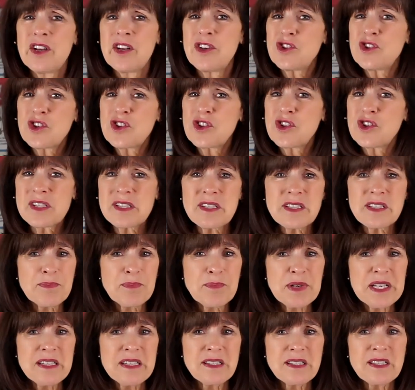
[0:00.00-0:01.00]
Just as the
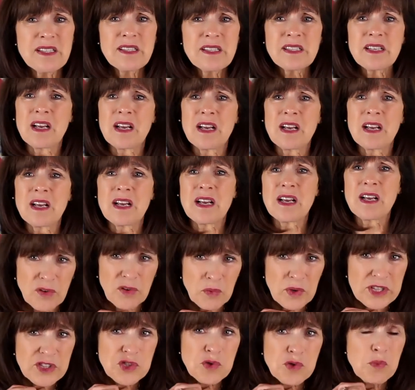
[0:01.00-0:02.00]
pieces of a
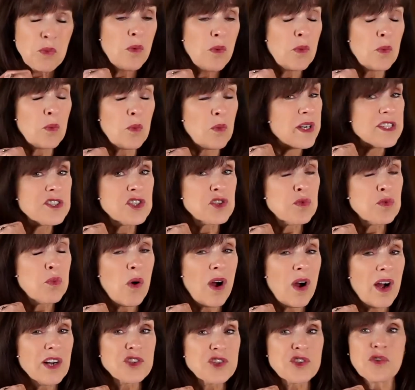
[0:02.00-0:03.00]
rich
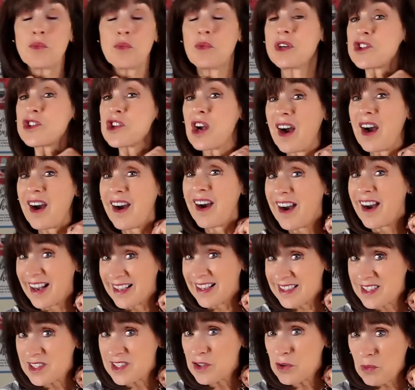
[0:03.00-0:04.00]
wristwatch, which I
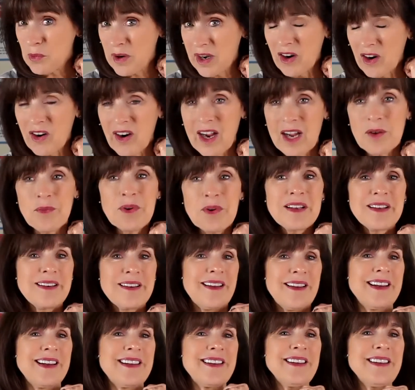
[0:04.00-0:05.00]
still wear, I really
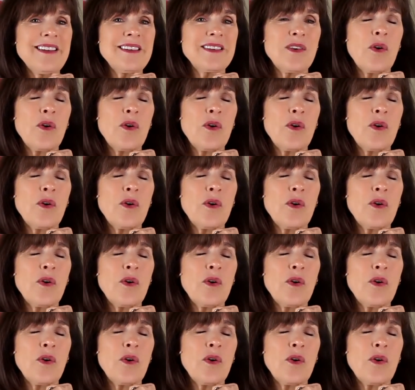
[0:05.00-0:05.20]
like it,